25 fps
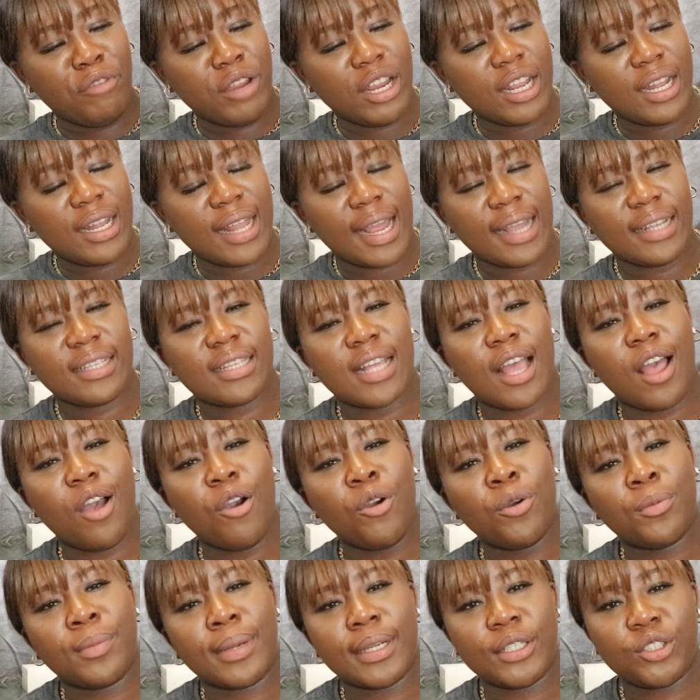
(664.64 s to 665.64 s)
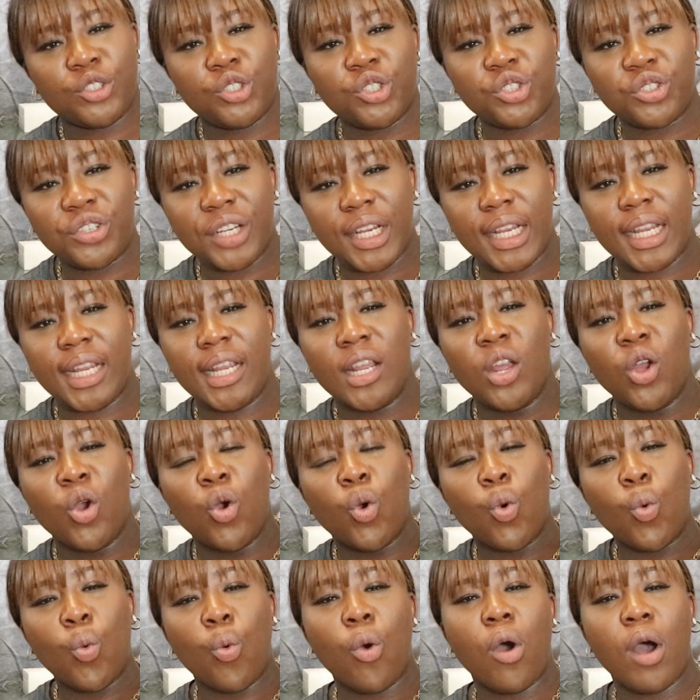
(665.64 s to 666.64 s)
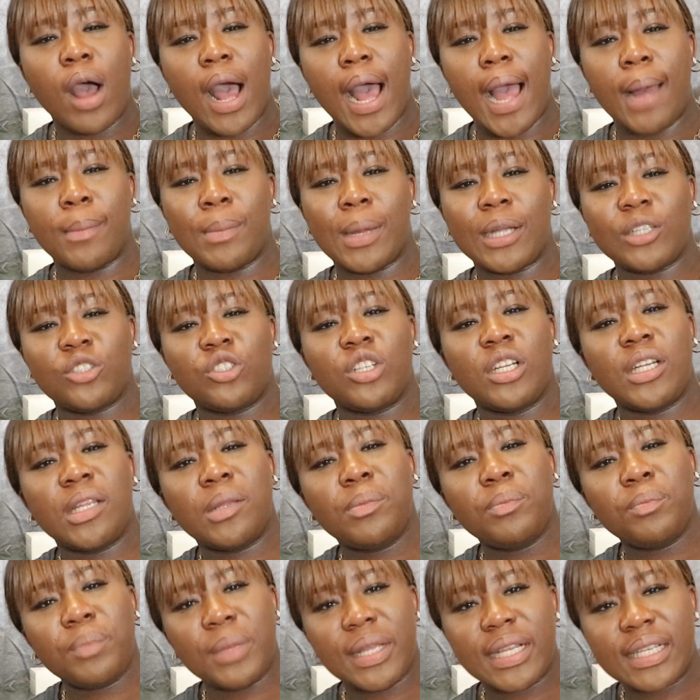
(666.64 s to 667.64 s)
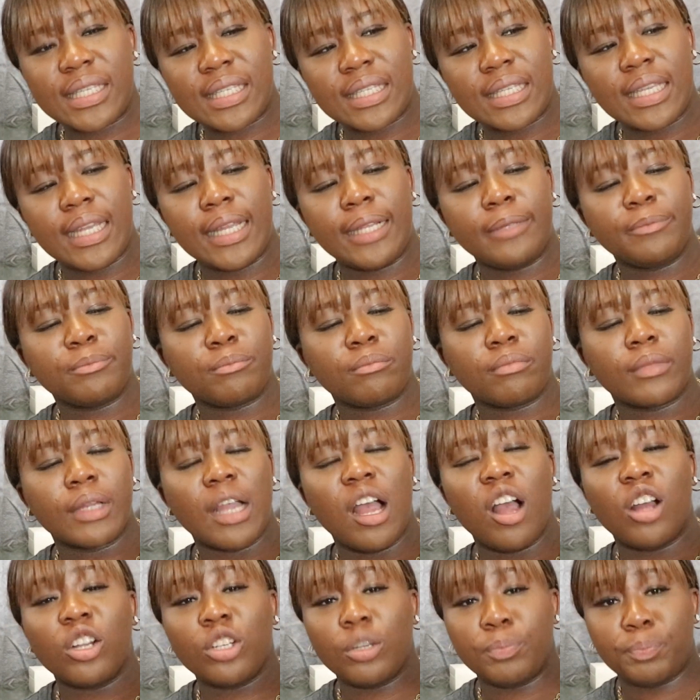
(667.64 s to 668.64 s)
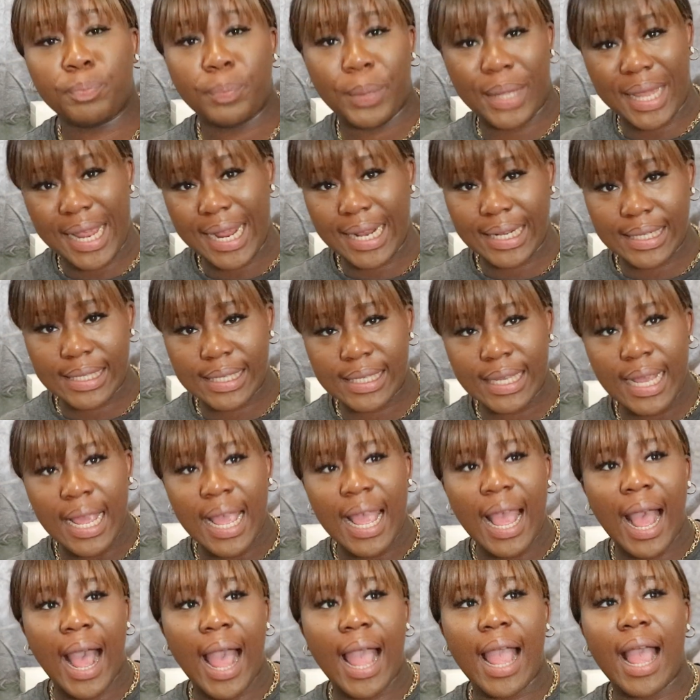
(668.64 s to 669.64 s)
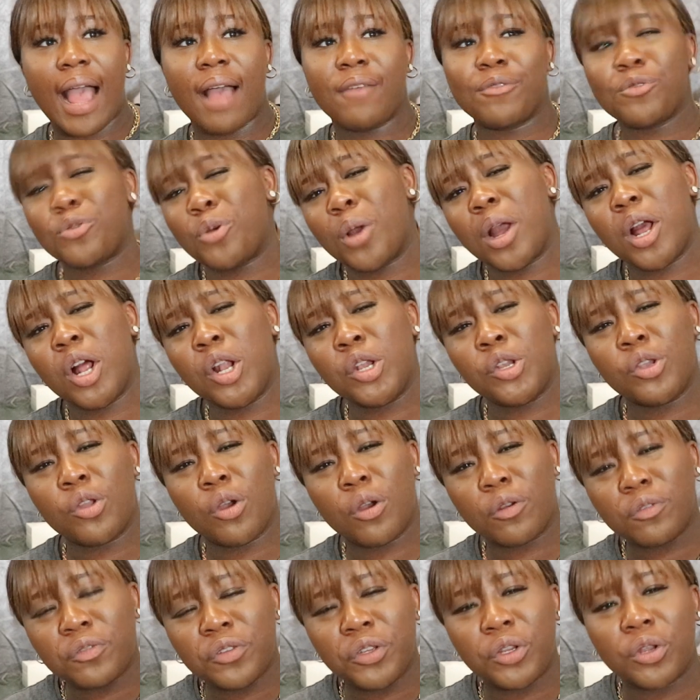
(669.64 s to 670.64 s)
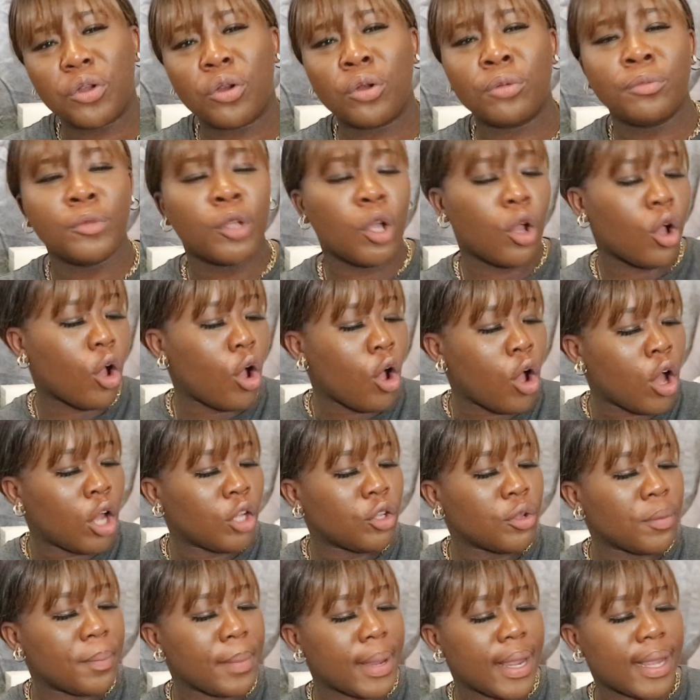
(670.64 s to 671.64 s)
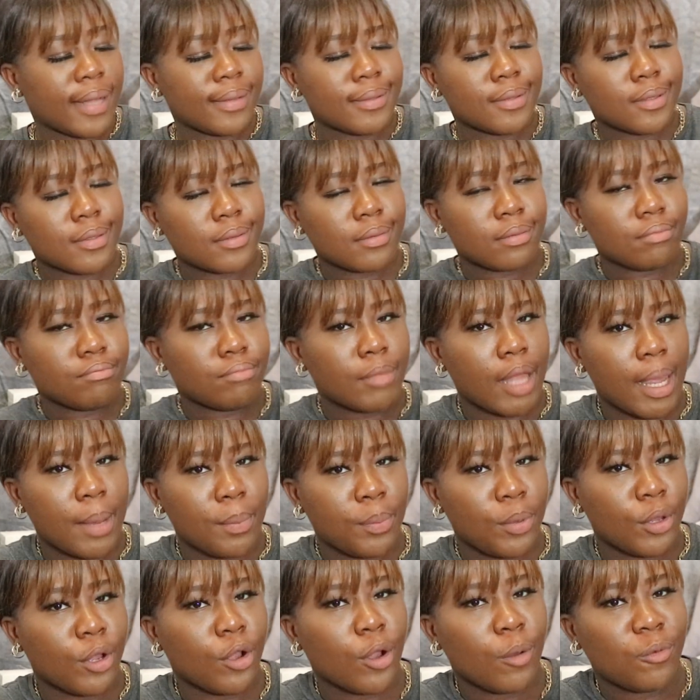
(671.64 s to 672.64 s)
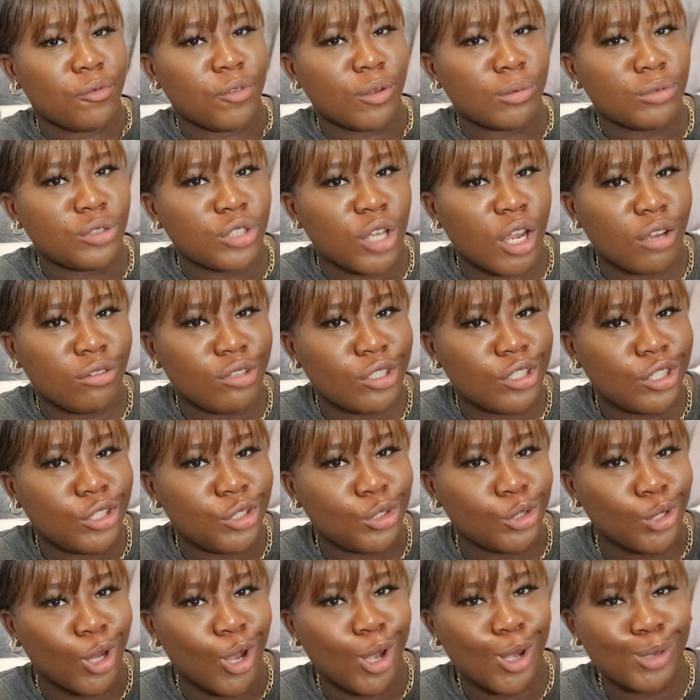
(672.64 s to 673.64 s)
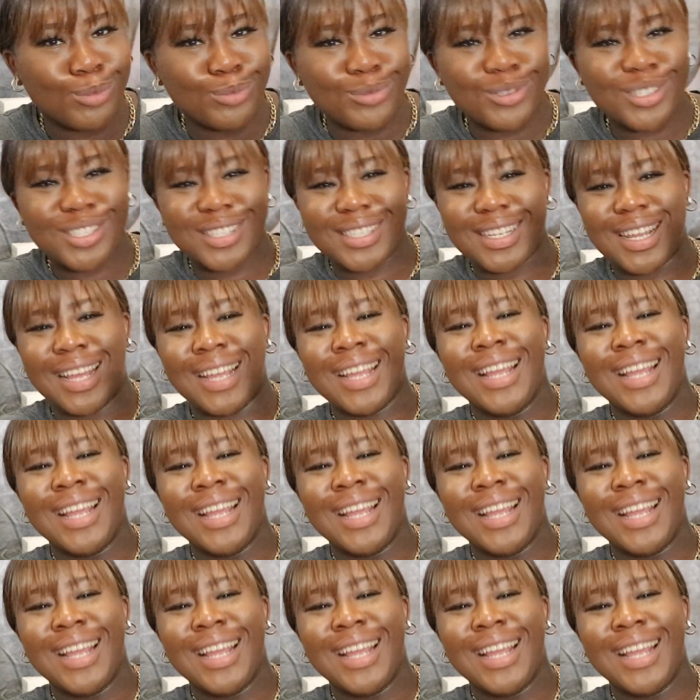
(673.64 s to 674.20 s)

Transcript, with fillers: realized that on my tree what i'm actually missing are picks i have quite enough you know ornaments I pick up from charity shops